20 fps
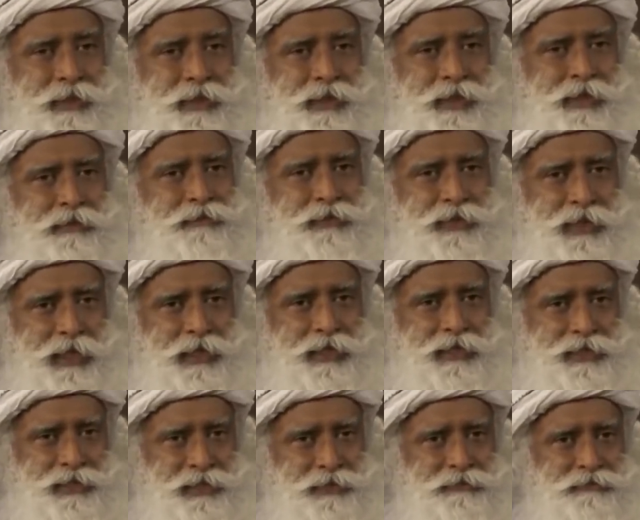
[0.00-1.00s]
If that
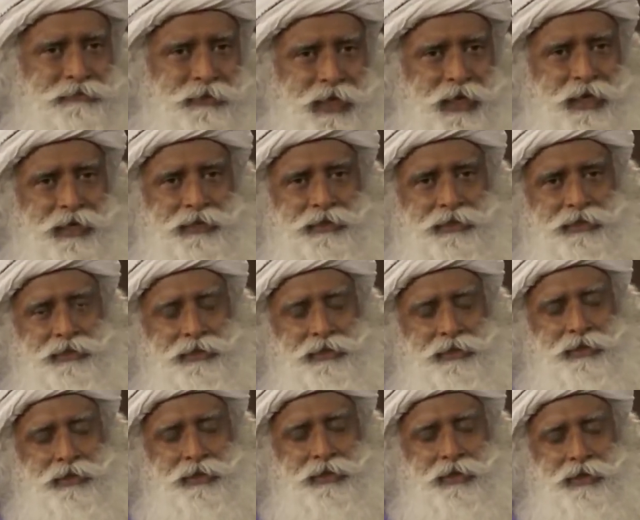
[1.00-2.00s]
is the fact,
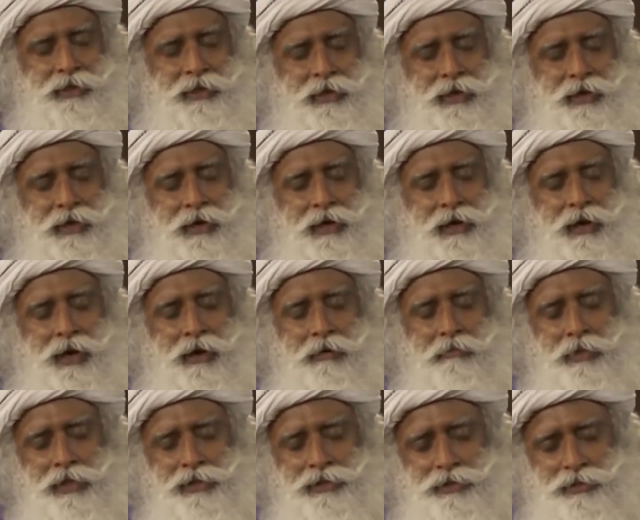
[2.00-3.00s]
how
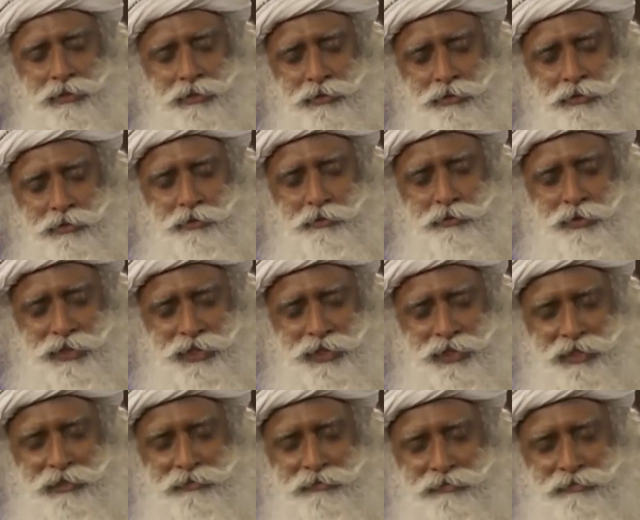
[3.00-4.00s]
much do you
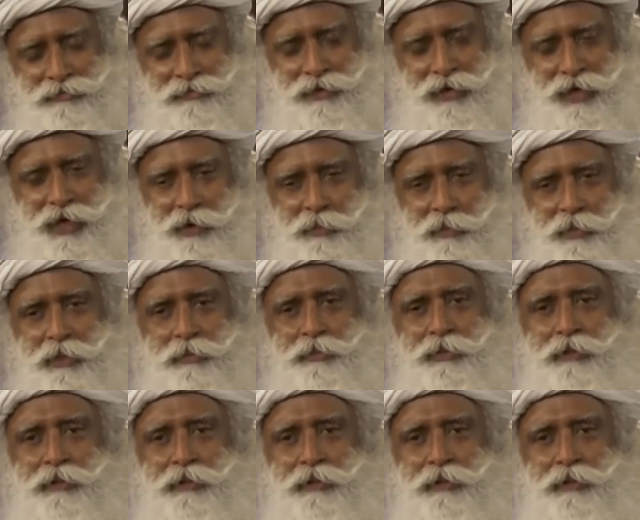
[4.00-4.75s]
believe are people